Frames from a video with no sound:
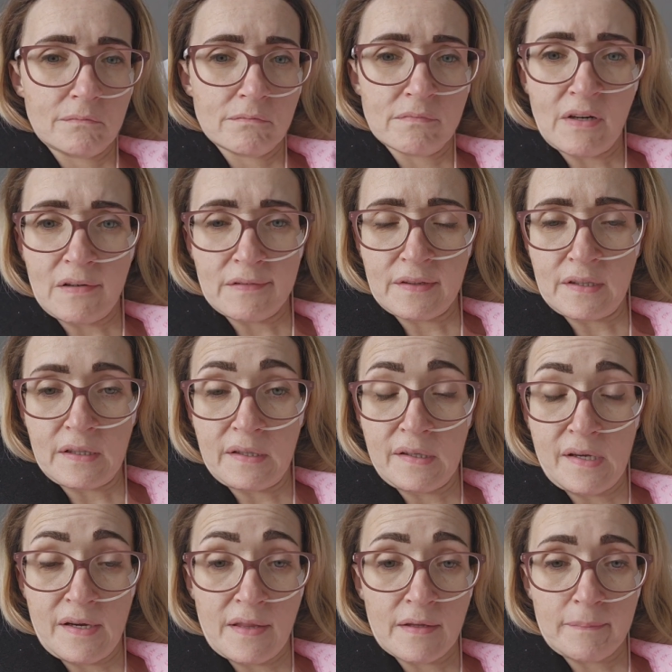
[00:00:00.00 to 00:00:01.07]
rather than
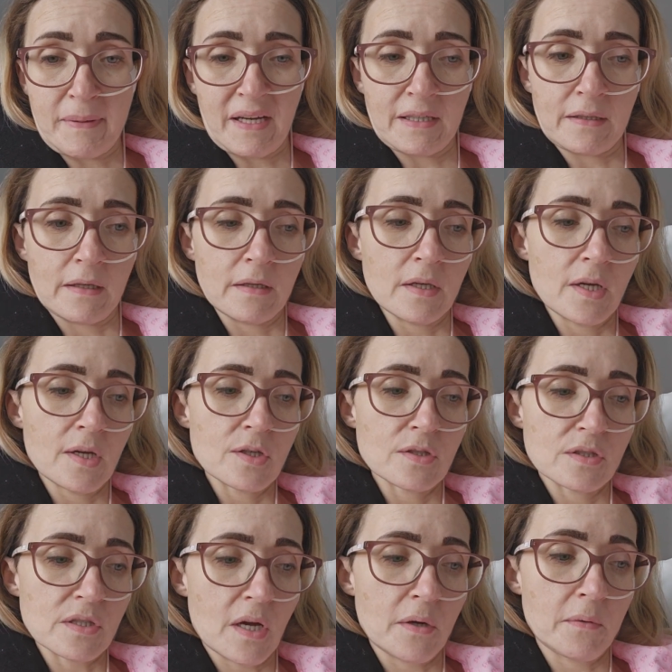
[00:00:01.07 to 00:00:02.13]
any other pain.
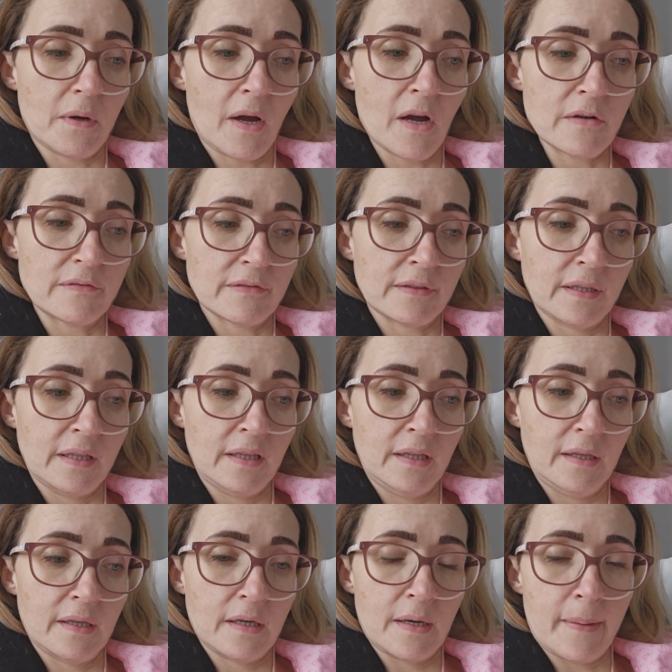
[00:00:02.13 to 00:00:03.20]
So hopefully
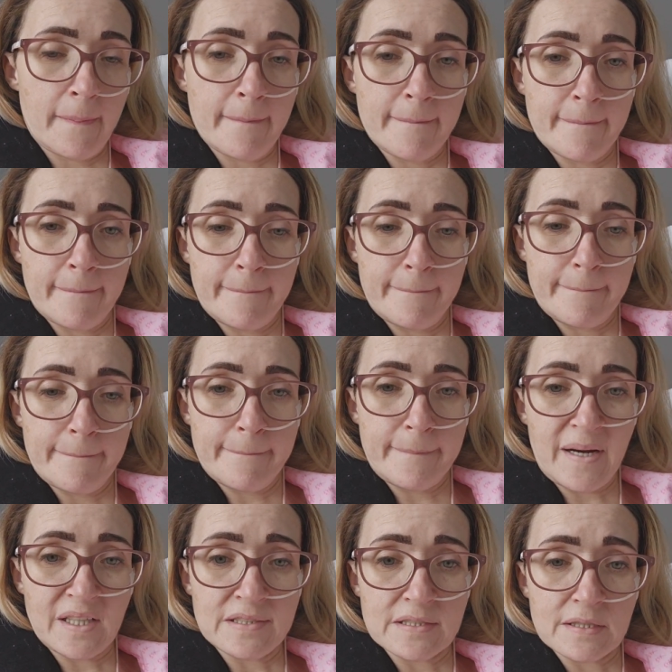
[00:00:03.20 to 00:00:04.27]
um,
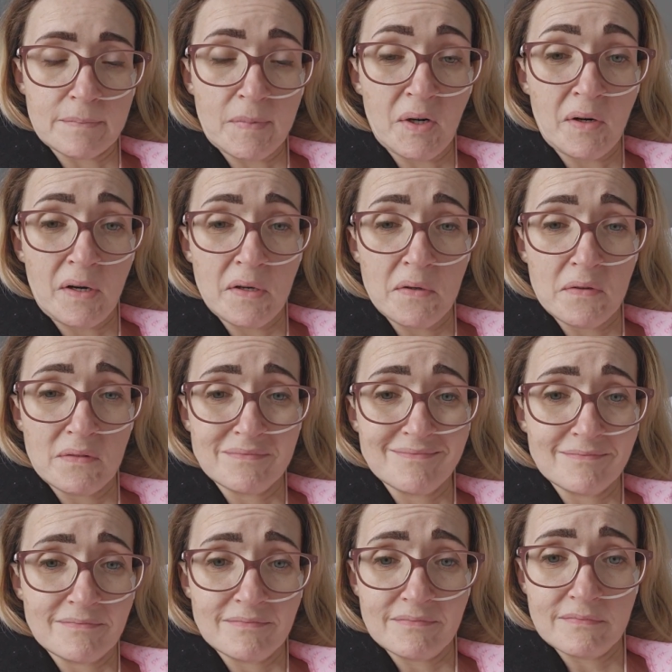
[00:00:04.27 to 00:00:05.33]
by tomorrow,
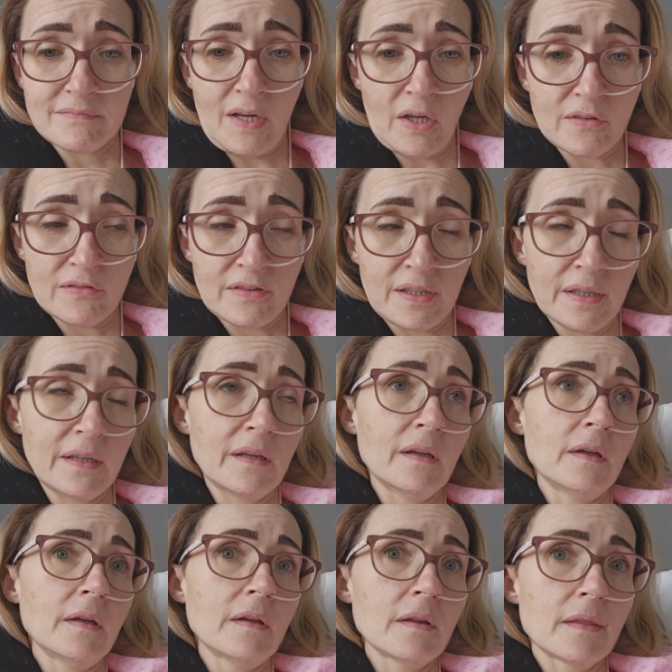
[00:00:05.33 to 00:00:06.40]
hopefully,
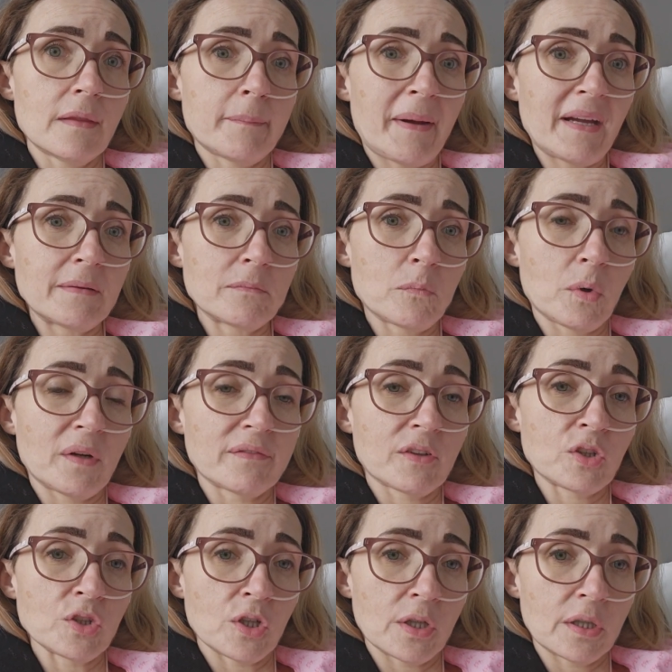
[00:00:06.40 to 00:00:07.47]
the pain will have
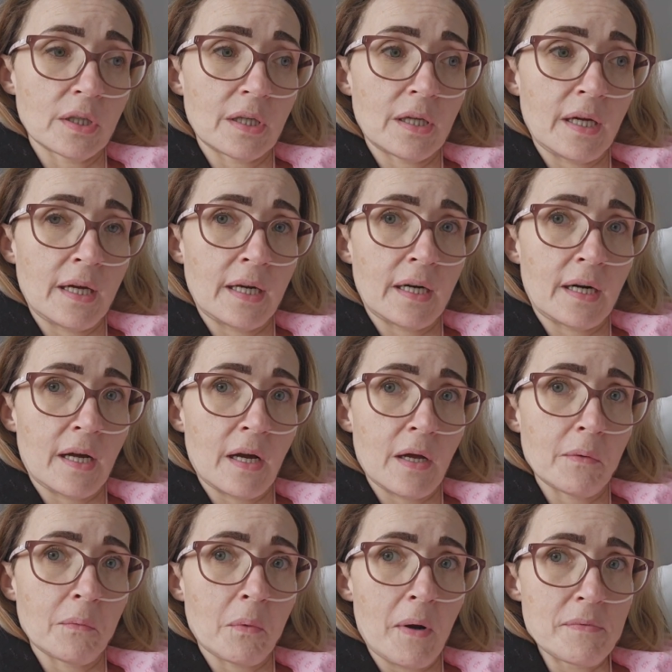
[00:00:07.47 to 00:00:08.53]
gone and I
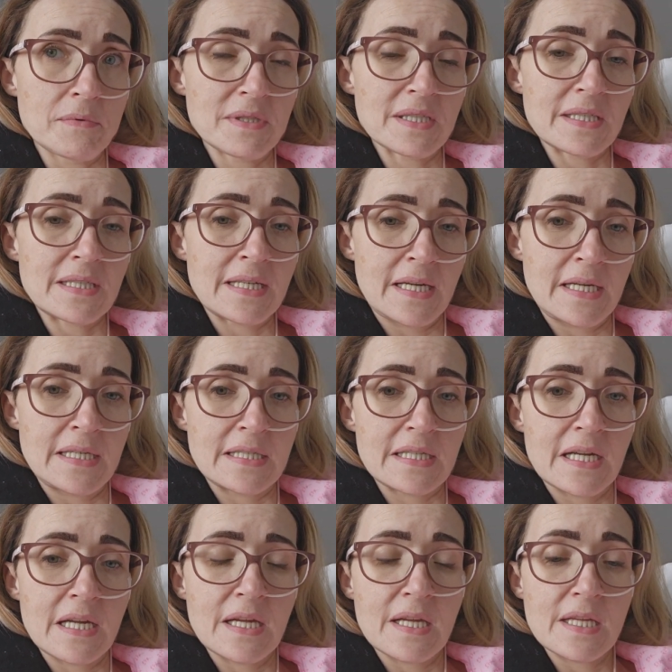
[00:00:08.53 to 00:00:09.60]
won't need
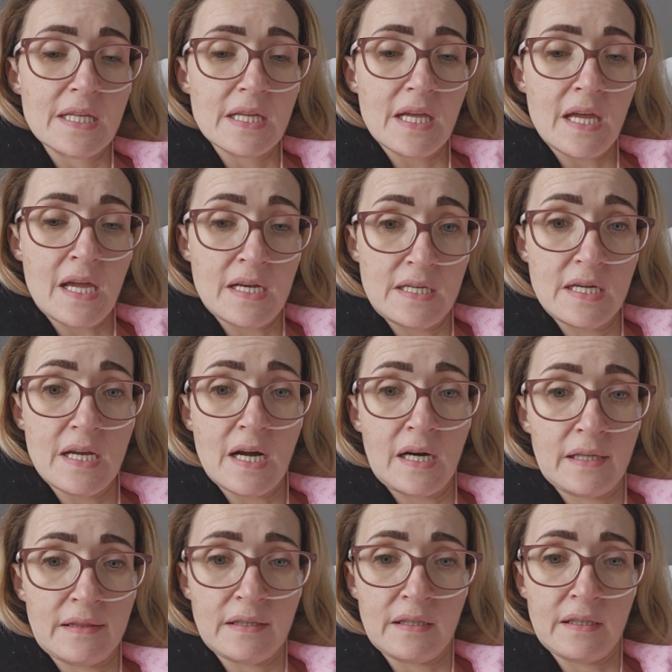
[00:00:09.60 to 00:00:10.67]
any
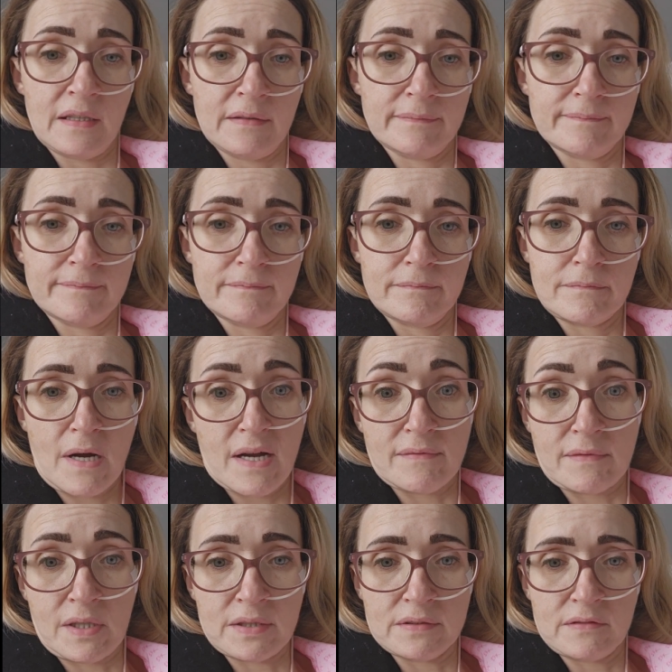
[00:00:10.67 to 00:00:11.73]
other pain
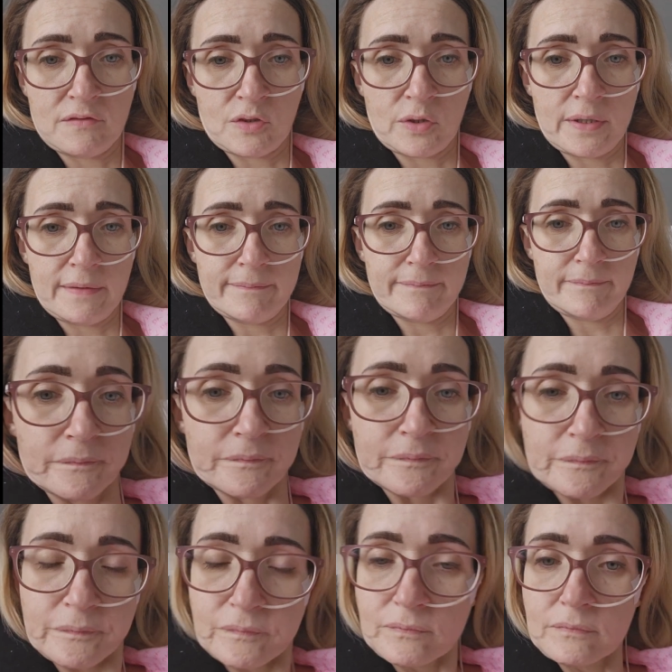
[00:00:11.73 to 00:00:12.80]
relief for
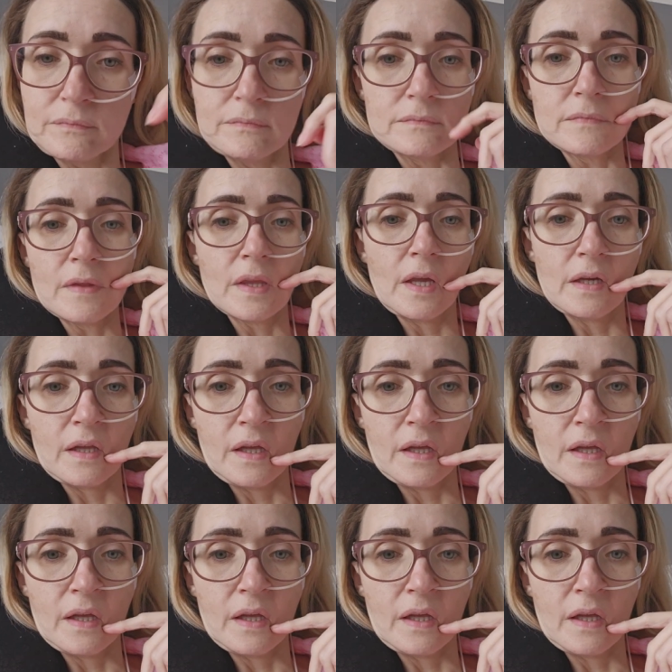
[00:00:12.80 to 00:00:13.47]
it.